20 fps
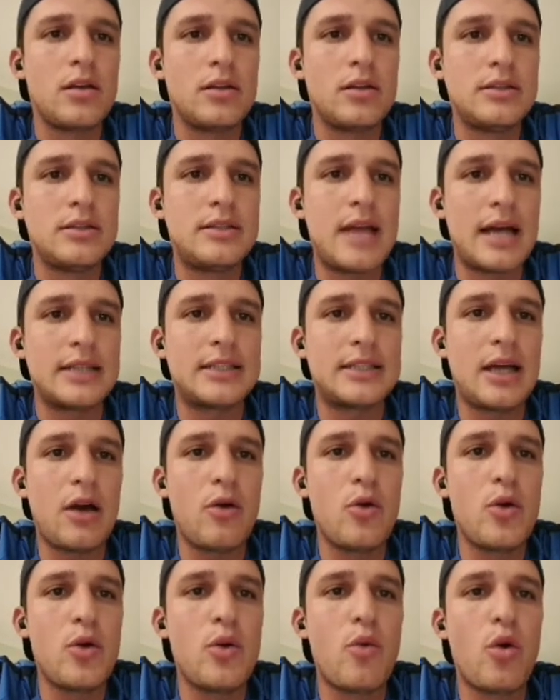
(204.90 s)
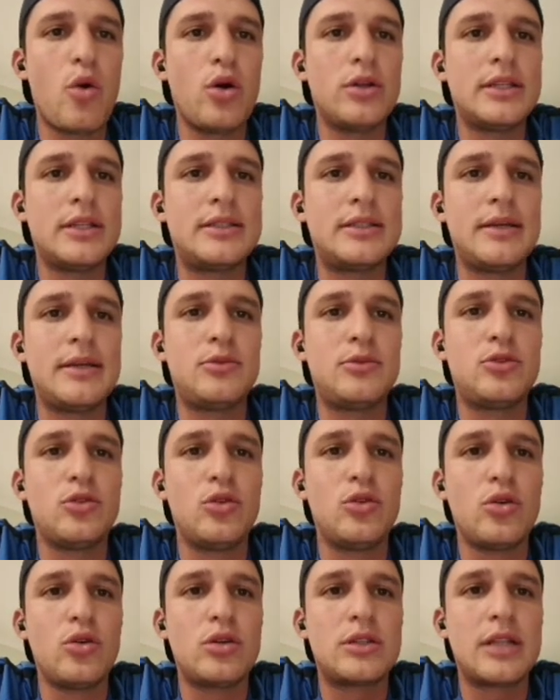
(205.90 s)
That's how we want the team to
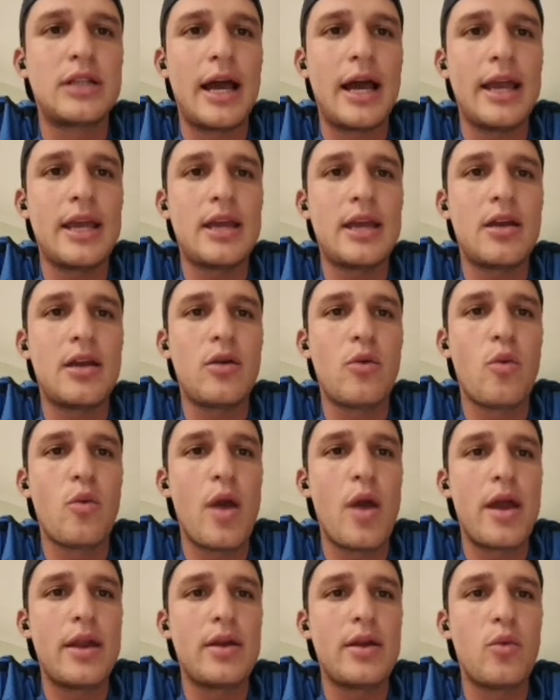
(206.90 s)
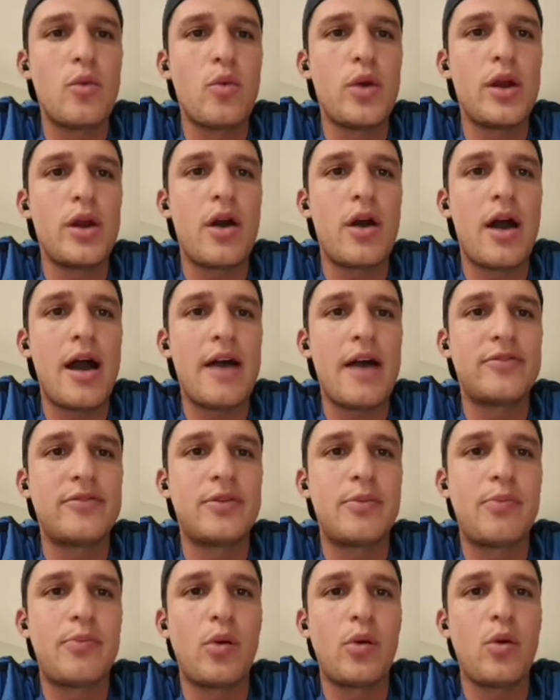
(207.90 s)
look like when we don't have
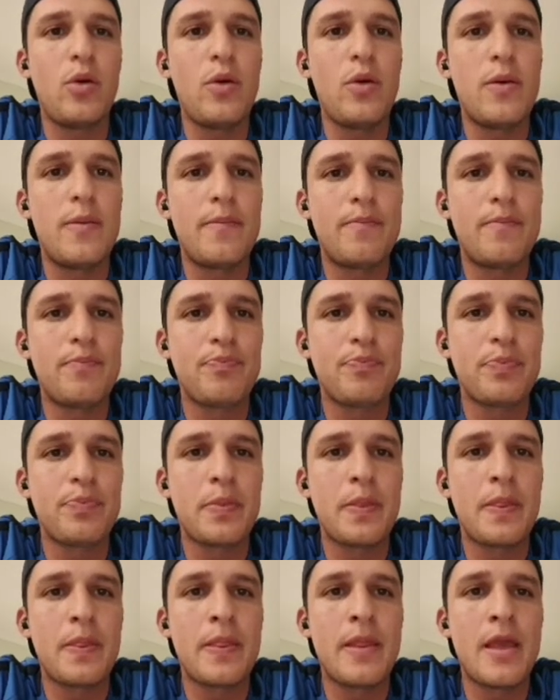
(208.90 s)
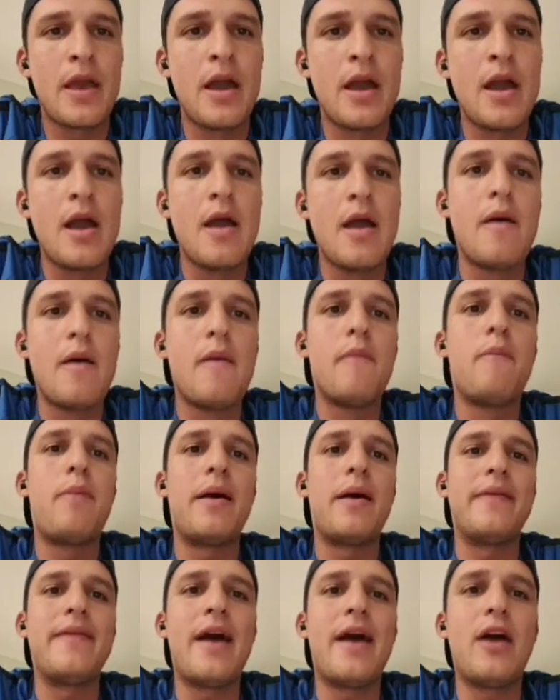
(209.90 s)
the ball.
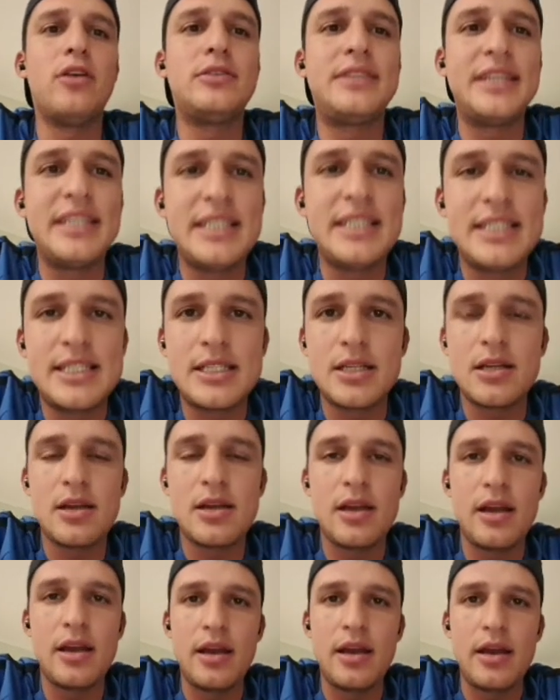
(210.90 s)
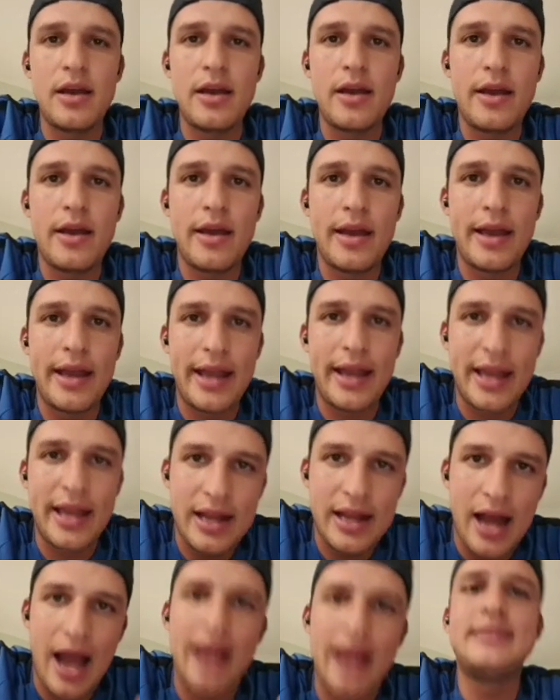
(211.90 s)
But now
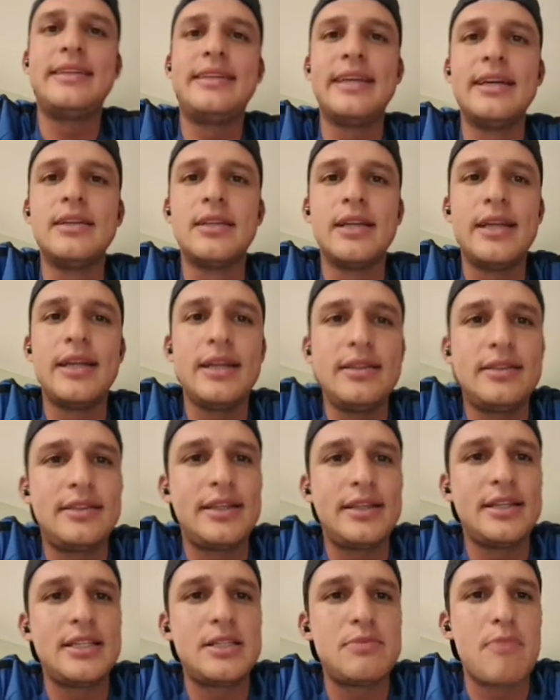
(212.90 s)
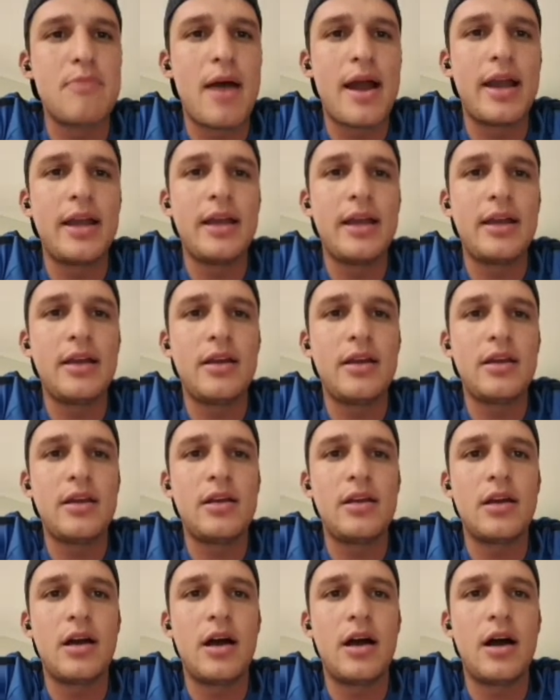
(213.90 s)
ideally, this might
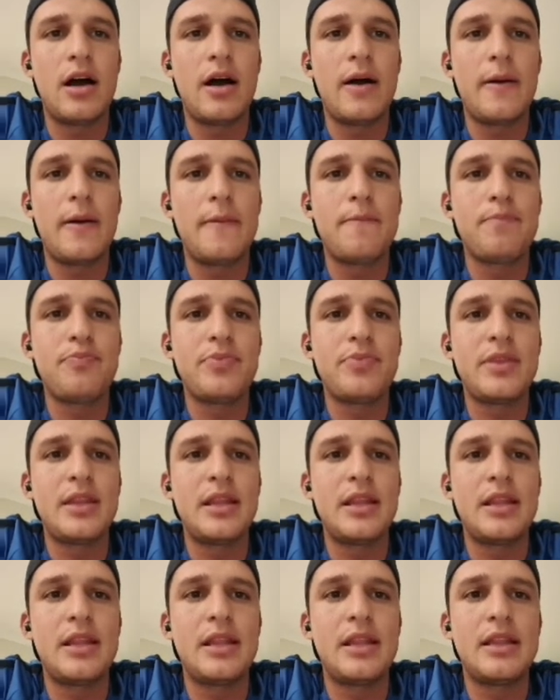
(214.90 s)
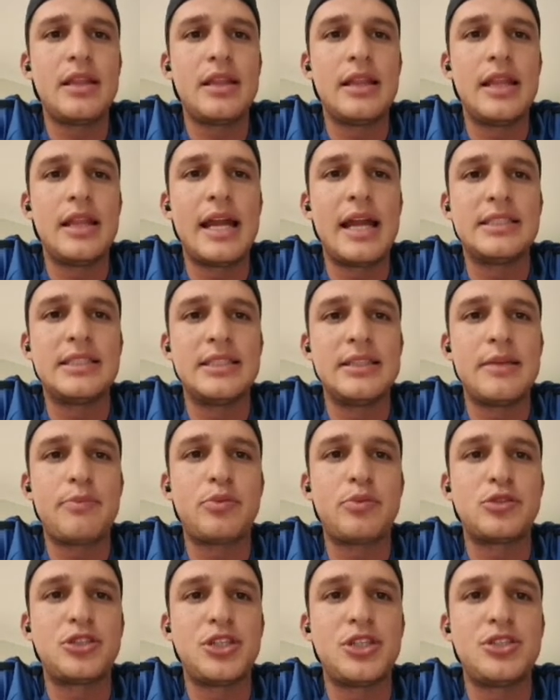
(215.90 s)
let us in the
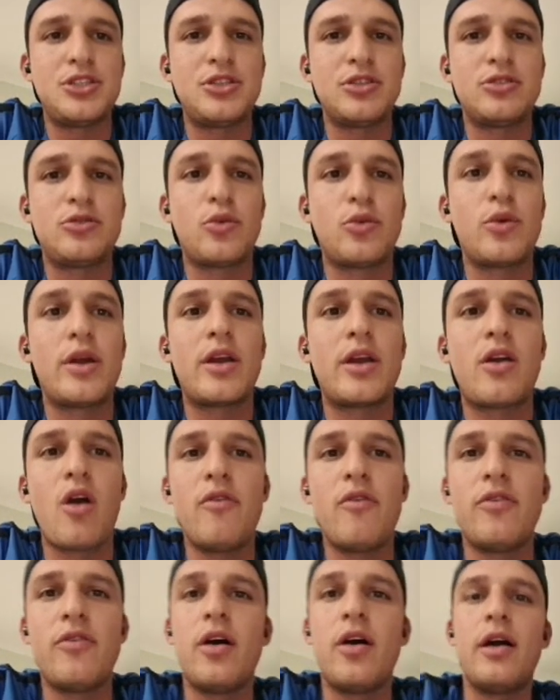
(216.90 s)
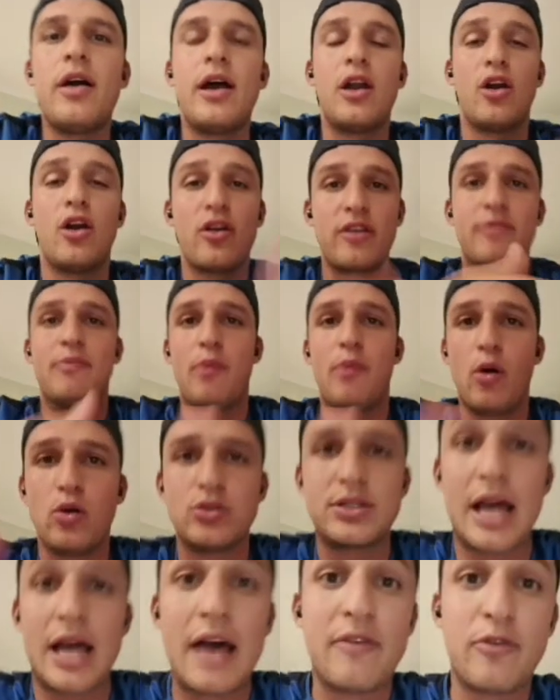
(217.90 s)
position to recover a lot of
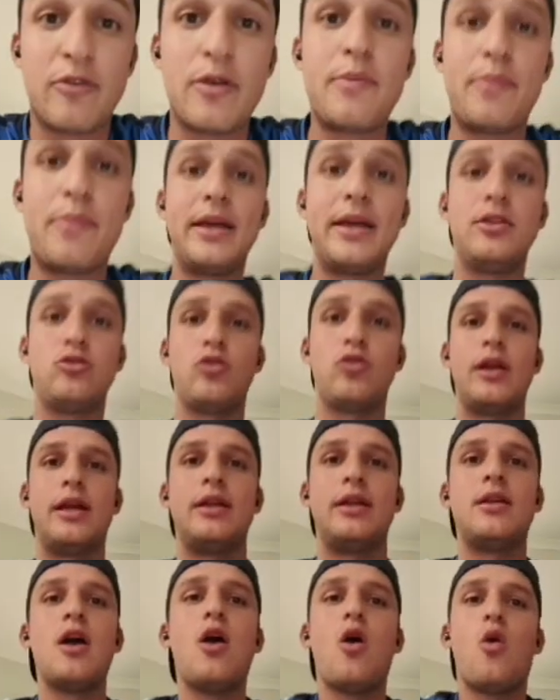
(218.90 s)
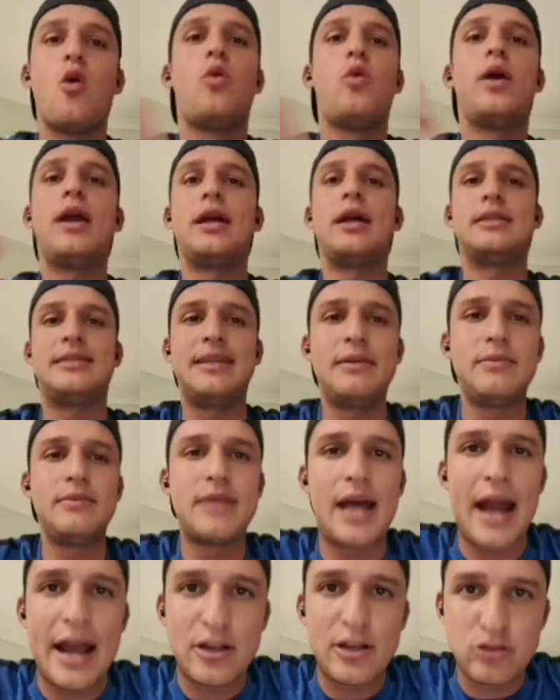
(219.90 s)
balls, and we've been doing it. We're a team
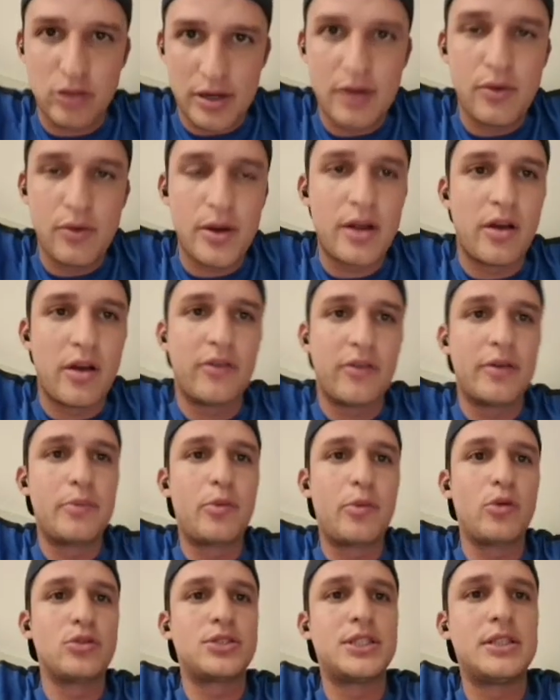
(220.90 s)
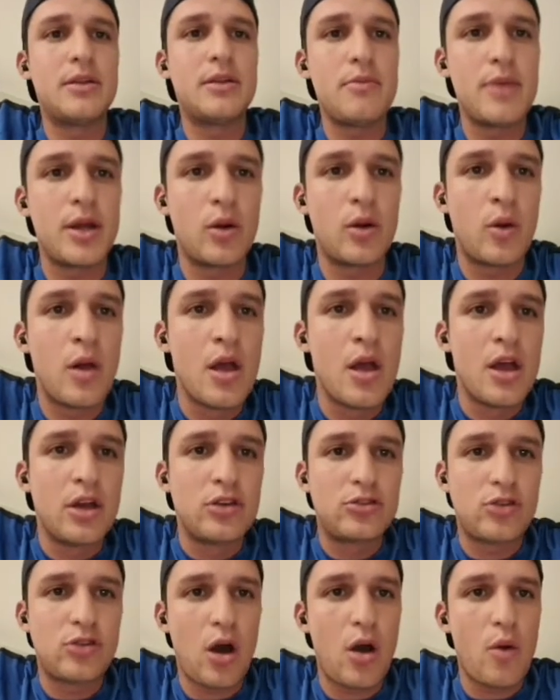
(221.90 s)
that actually recover balls in the middle.
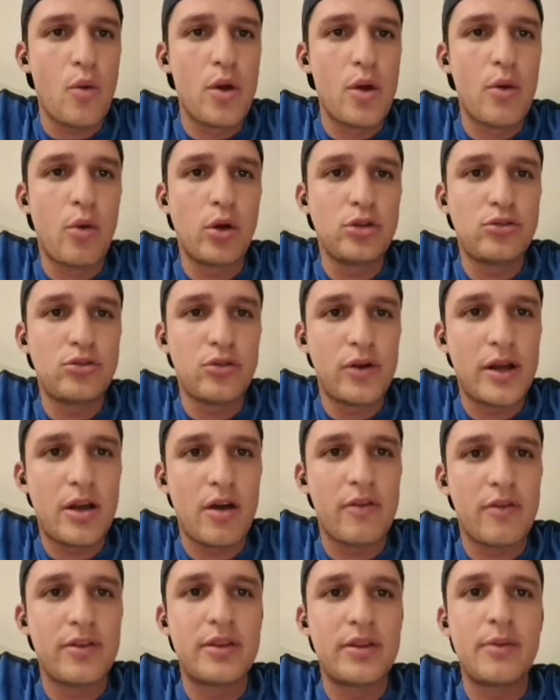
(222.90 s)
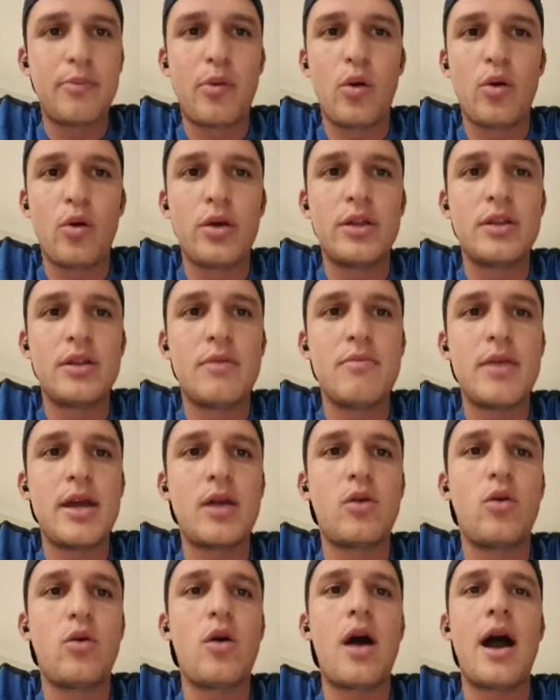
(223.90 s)
So we want to recover the ball in the
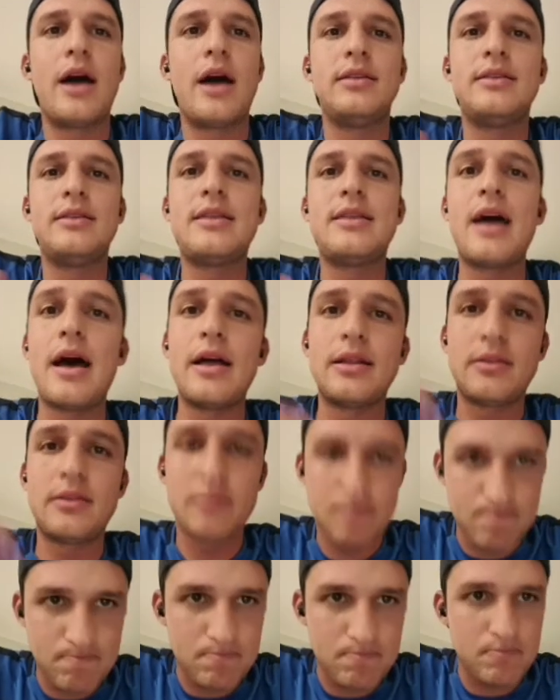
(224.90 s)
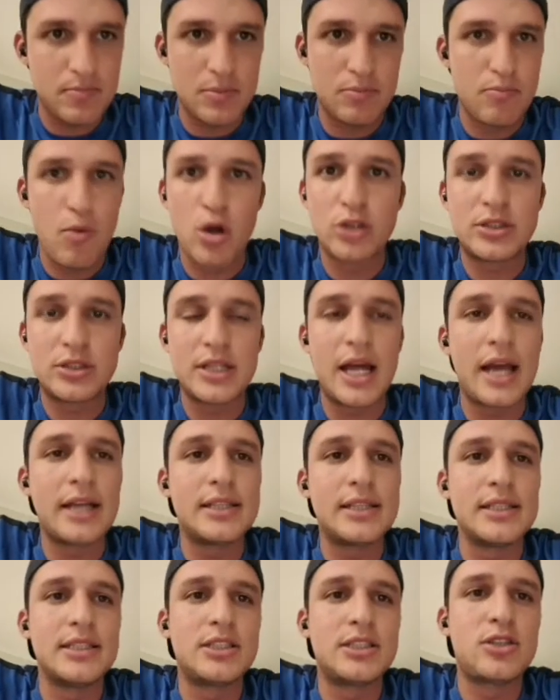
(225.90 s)
middle, and that most
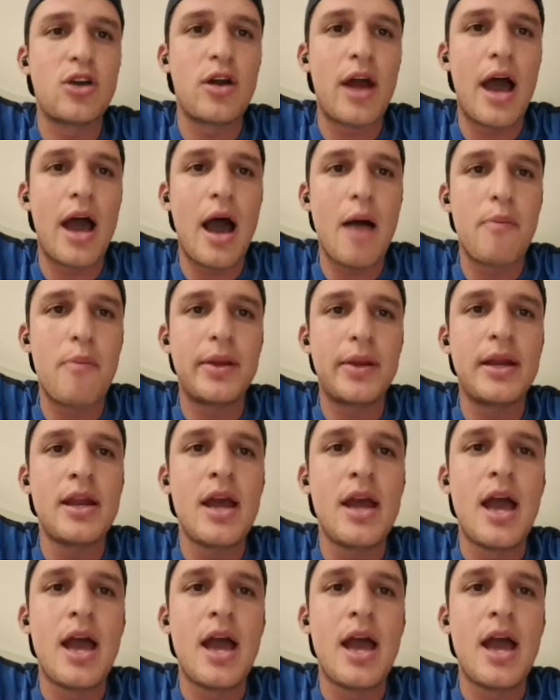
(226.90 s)
likely is going to happen.